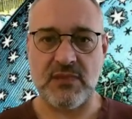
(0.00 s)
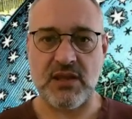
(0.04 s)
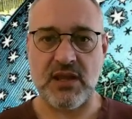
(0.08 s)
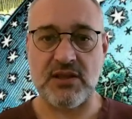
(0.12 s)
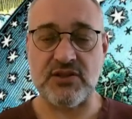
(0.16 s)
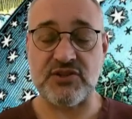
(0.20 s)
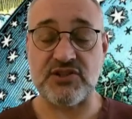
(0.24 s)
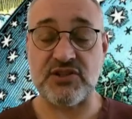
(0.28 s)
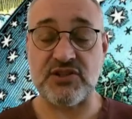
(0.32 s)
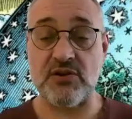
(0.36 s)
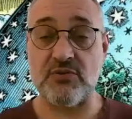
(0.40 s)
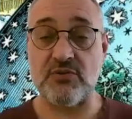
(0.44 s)

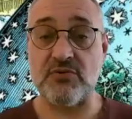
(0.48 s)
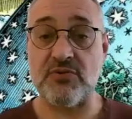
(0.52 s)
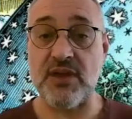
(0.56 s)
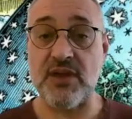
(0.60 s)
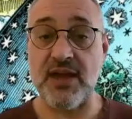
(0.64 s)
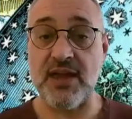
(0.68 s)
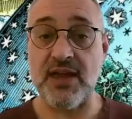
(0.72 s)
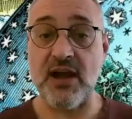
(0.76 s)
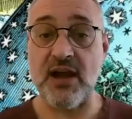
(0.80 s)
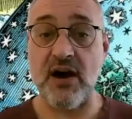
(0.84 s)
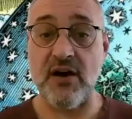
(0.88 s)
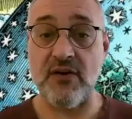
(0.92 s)
And so
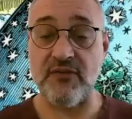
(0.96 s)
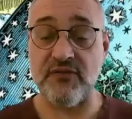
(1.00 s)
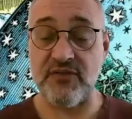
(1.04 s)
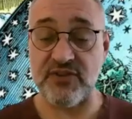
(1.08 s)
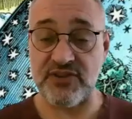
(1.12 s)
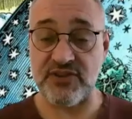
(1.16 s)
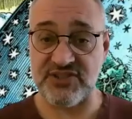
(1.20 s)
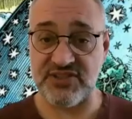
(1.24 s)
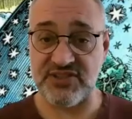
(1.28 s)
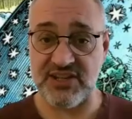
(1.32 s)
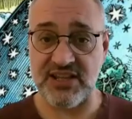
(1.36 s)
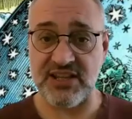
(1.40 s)
they are
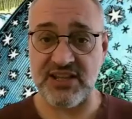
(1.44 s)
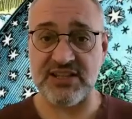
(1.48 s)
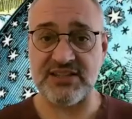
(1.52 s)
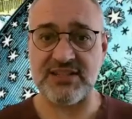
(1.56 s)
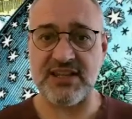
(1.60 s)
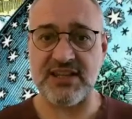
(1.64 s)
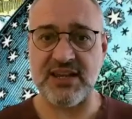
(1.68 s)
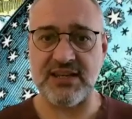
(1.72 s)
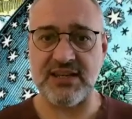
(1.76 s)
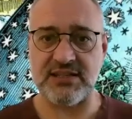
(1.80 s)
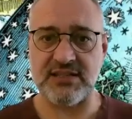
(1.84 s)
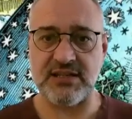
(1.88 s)

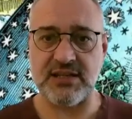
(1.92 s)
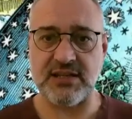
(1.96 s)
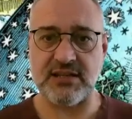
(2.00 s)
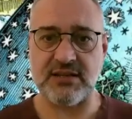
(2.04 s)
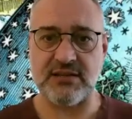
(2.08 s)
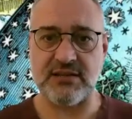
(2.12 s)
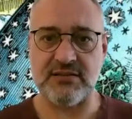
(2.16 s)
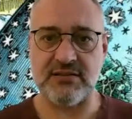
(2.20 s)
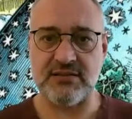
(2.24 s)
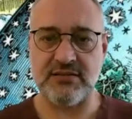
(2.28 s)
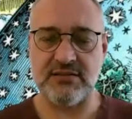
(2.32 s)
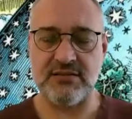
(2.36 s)

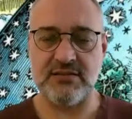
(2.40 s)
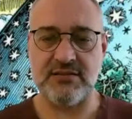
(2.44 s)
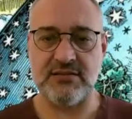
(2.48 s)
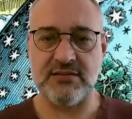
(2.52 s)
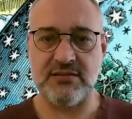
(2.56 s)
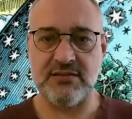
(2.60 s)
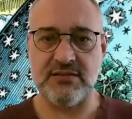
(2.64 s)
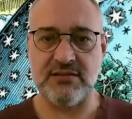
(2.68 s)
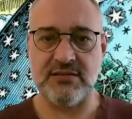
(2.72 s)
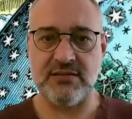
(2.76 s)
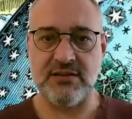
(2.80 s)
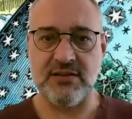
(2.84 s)
facilitating
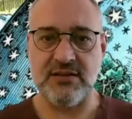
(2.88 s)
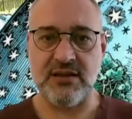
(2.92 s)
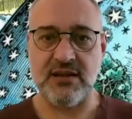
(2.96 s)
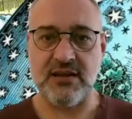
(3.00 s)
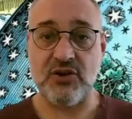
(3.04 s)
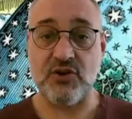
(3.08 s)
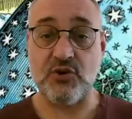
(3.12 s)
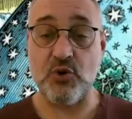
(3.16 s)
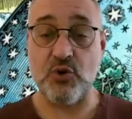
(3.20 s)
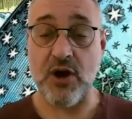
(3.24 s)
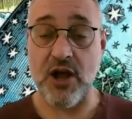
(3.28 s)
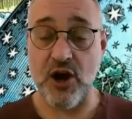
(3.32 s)

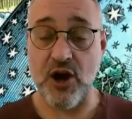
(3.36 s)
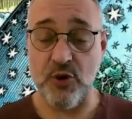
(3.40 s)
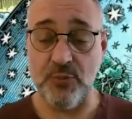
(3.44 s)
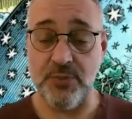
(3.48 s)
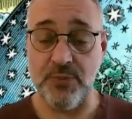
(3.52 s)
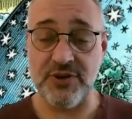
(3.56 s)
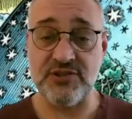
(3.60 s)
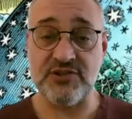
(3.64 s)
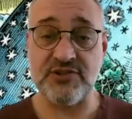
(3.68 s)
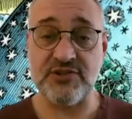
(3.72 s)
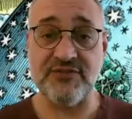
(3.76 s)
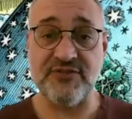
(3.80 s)
or
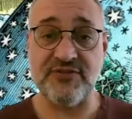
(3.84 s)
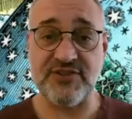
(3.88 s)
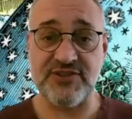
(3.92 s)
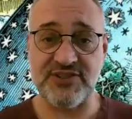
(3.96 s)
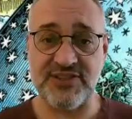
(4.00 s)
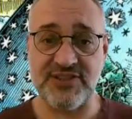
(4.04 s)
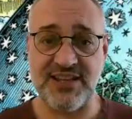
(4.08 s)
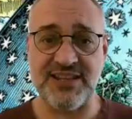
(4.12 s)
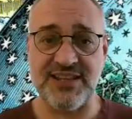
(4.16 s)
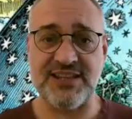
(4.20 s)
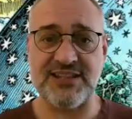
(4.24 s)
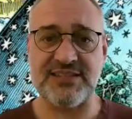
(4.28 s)
helping to
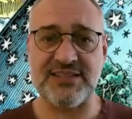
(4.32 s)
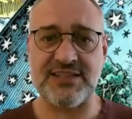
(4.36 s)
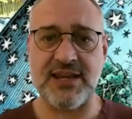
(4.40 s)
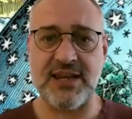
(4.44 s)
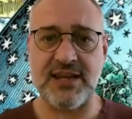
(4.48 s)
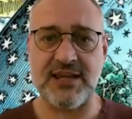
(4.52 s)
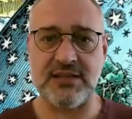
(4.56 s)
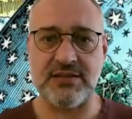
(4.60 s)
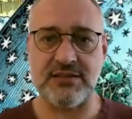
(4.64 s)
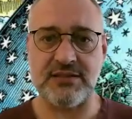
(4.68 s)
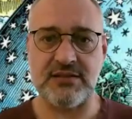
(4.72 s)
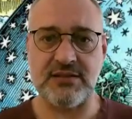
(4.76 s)

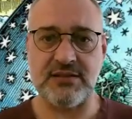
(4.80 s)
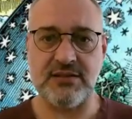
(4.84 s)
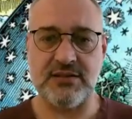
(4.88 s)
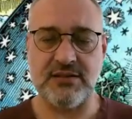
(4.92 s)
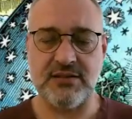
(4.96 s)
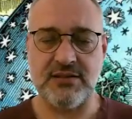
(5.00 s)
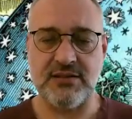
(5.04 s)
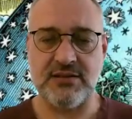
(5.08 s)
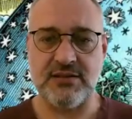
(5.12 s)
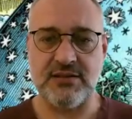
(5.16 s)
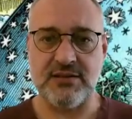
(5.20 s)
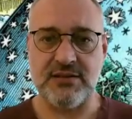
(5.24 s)
facilitate
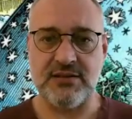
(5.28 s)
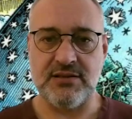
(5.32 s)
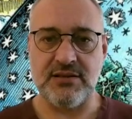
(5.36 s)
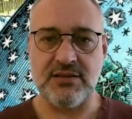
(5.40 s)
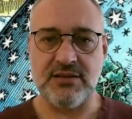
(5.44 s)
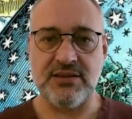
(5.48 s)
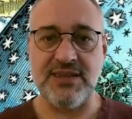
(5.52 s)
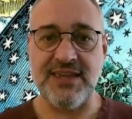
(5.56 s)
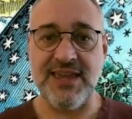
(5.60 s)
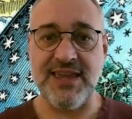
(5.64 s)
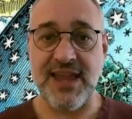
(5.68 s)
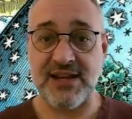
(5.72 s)

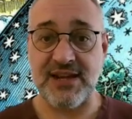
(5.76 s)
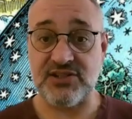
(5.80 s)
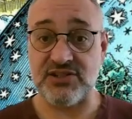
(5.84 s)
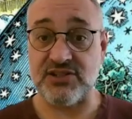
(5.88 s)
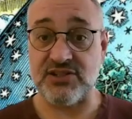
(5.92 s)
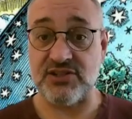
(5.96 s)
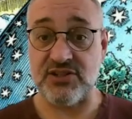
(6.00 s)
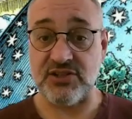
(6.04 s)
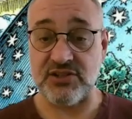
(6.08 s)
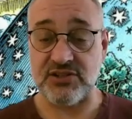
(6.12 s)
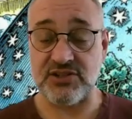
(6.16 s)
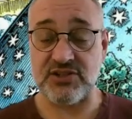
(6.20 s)
the
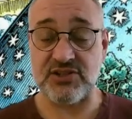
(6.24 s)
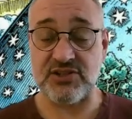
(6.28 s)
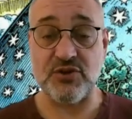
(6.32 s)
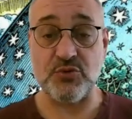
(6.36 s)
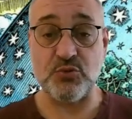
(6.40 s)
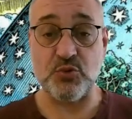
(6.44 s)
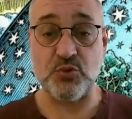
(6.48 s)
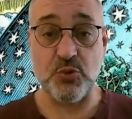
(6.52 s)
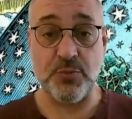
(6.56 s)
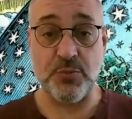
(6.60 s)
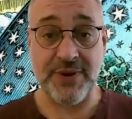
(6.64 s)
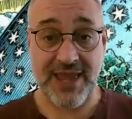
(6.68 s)
exodus
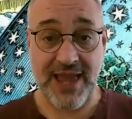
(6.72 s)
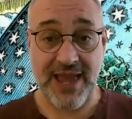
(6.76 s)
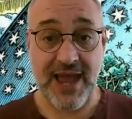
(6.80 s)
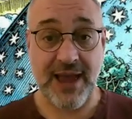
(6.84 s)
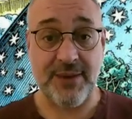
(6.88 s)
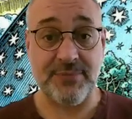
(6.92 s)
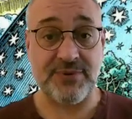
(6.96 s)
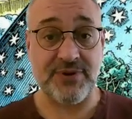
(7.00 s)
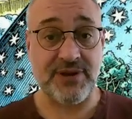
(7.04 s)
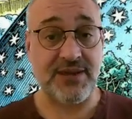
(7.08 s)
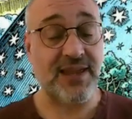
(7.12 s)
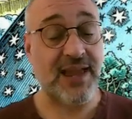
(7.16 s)
that will be
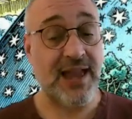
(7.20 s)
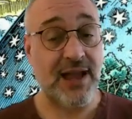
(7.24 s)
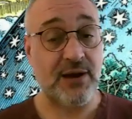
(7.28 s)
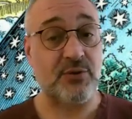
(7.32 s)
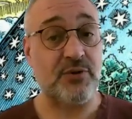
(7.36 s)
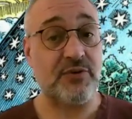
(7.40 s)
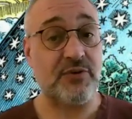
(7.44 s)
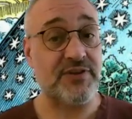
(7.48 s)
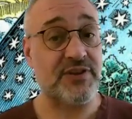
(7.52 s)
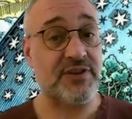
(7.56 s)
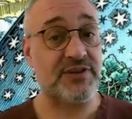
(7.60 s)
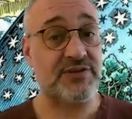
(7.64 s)
happening
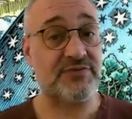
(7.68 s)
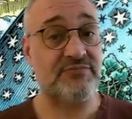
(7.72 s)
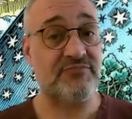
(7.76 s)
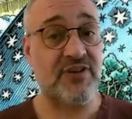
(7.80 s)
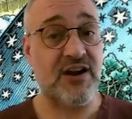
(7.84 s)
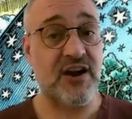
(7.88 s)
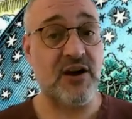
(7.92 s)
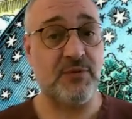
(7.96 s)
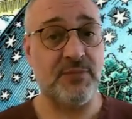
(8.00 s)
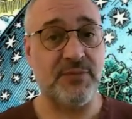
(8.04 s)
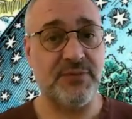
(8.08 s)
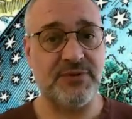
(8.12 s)
out of this
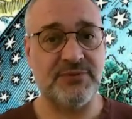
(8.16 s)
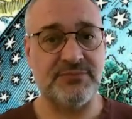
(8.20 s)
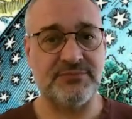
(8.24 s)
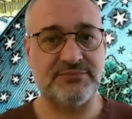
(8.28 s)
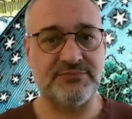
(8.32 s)
realm.